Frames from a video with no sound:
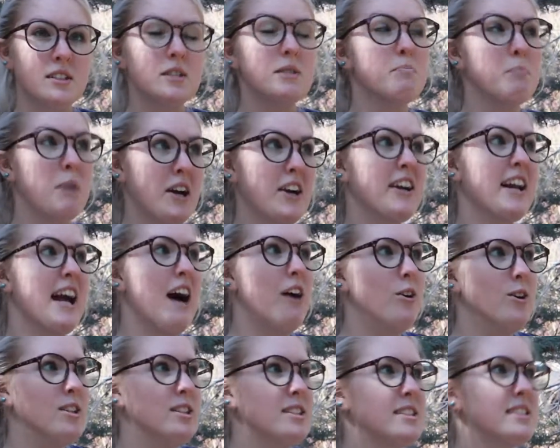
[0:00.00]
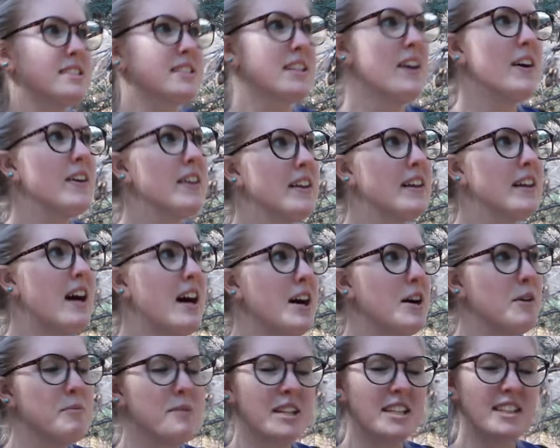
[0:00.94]
Barn owls,
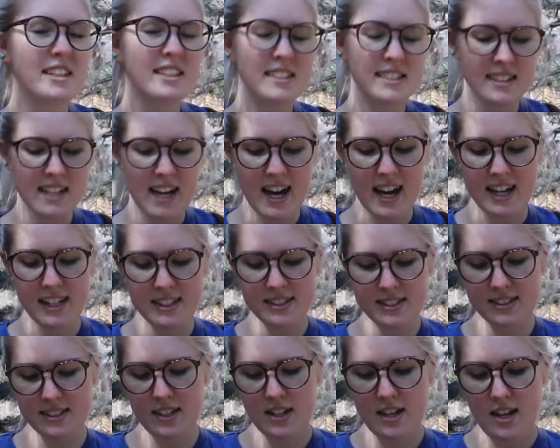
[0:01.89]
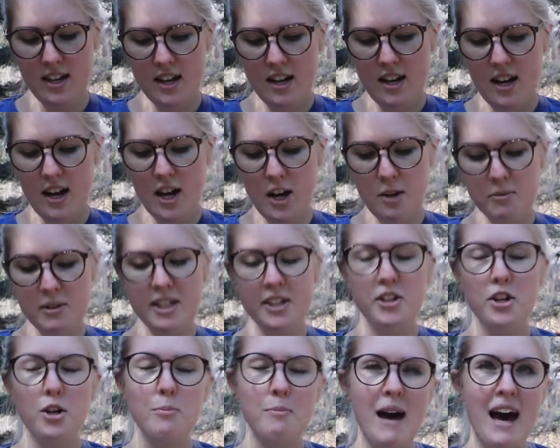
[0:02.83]
like these guys, can
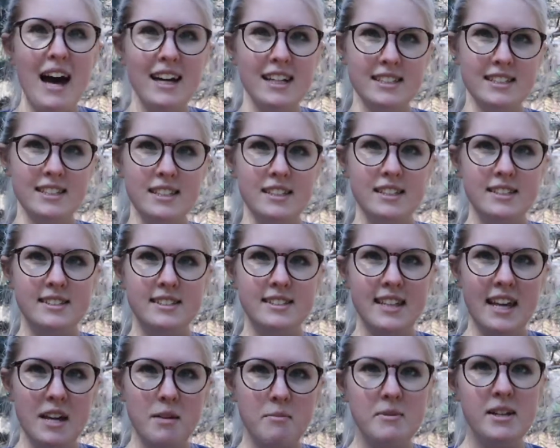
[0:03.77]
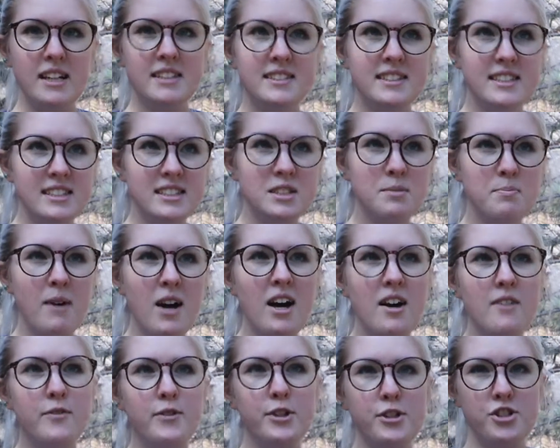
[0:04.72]
go back to the same nesting
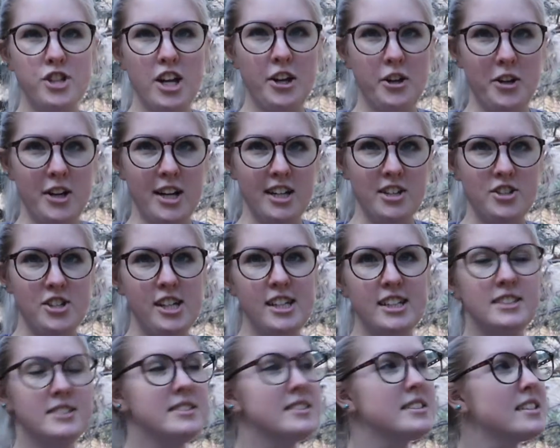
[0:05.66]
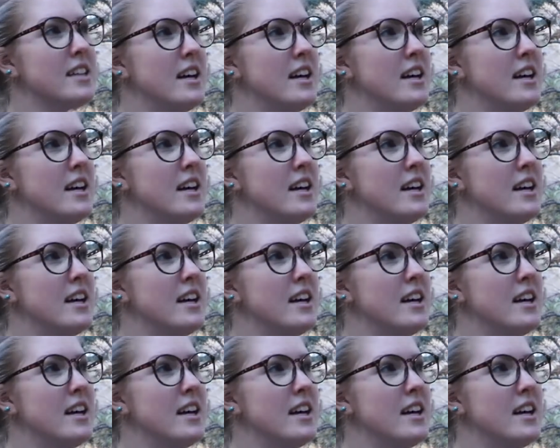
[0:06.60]
spot for generations.